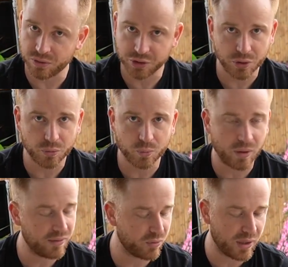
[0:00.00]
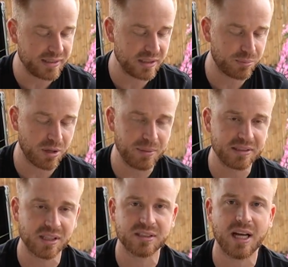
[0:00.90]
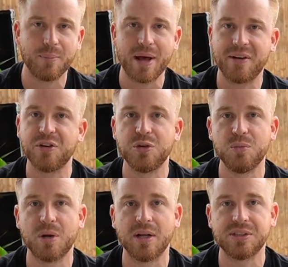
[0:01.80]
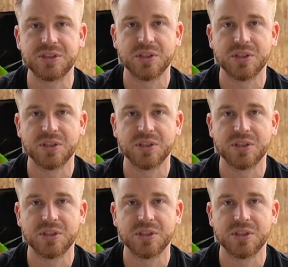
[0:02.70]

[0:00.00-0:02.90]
you know, of raising the puppies does not matter too much.